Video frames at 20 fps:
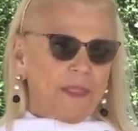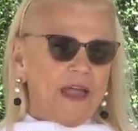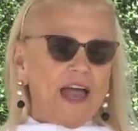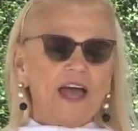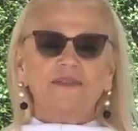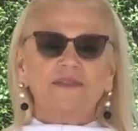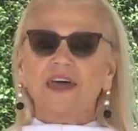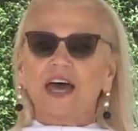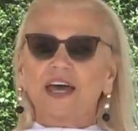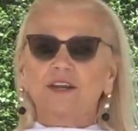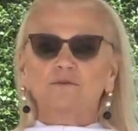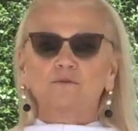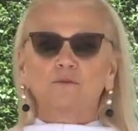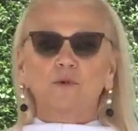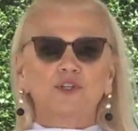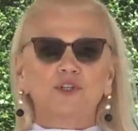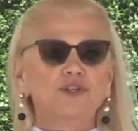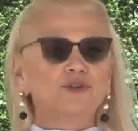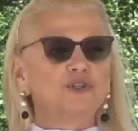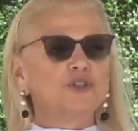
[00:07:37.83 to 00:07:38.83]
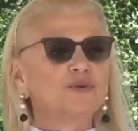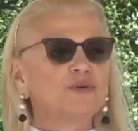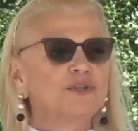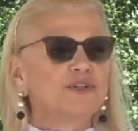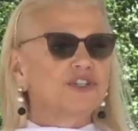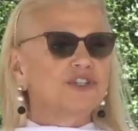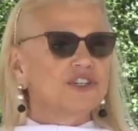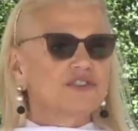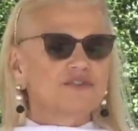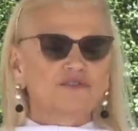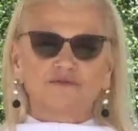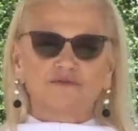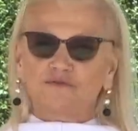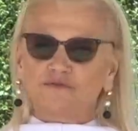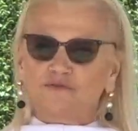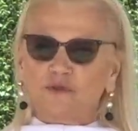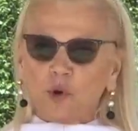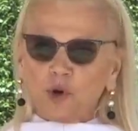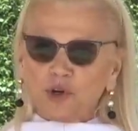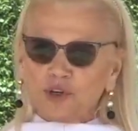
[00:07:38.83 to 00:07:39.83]
And then what you do is just
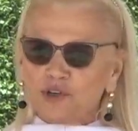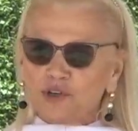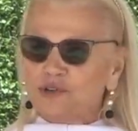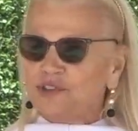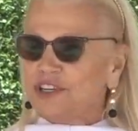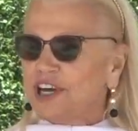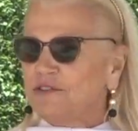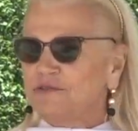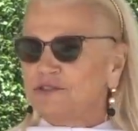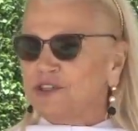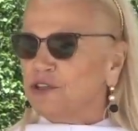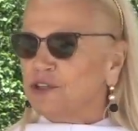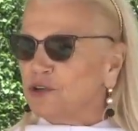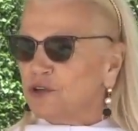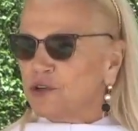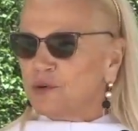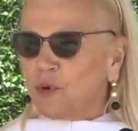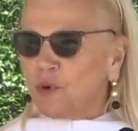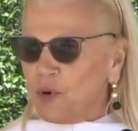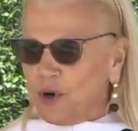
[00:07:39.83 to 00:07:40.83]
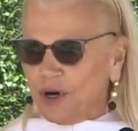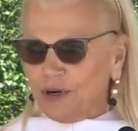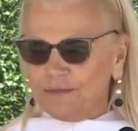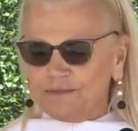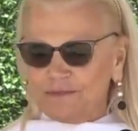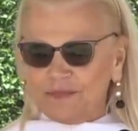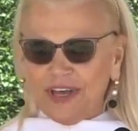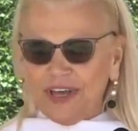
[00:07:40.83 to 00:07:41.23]
force yourself to learn more.